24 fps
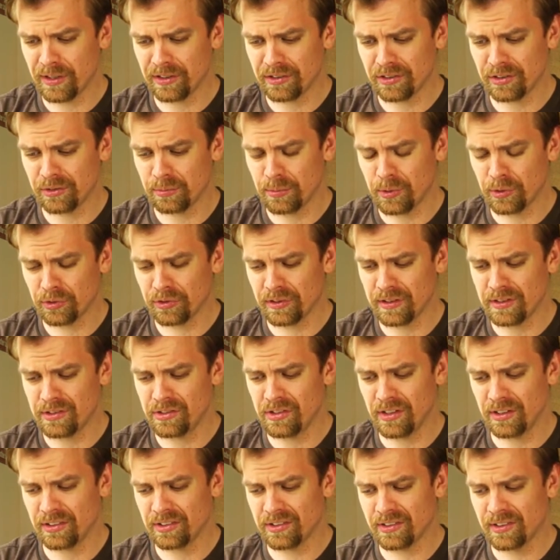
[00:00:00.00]
press is mostly
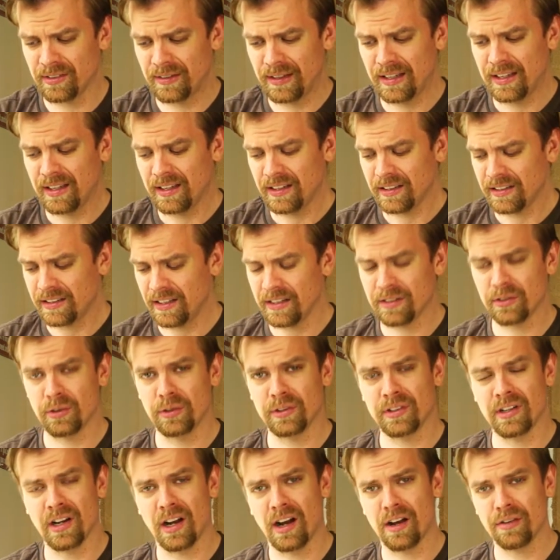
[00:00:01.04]
just get
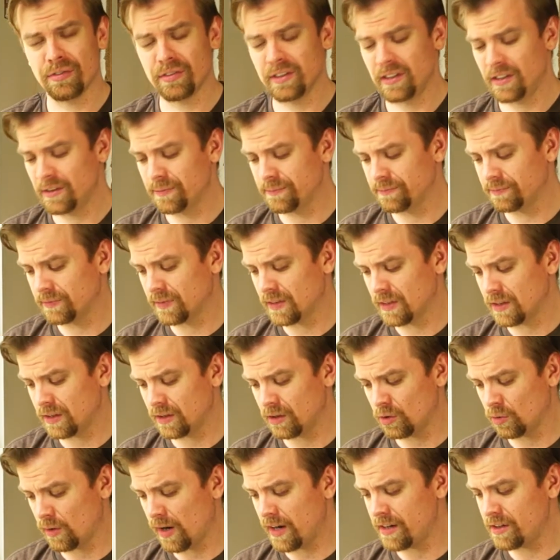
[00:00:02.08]
good coffee,
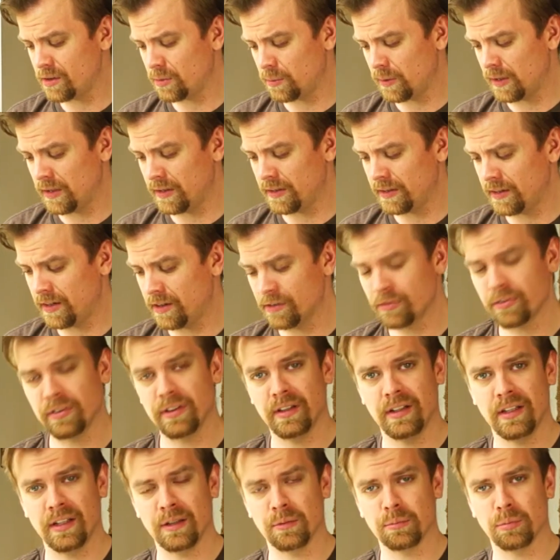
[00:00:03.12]
grind it well enough,
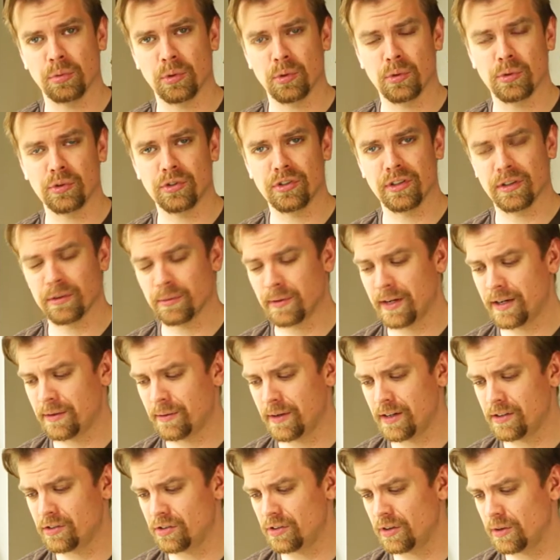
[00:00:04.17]
and then brew to the right
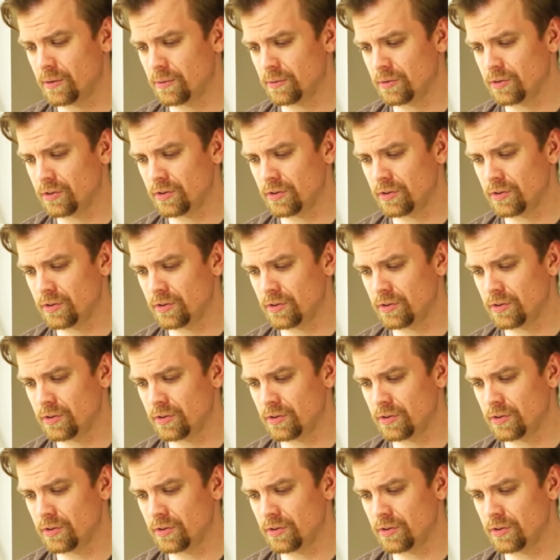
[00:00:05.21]
ratio.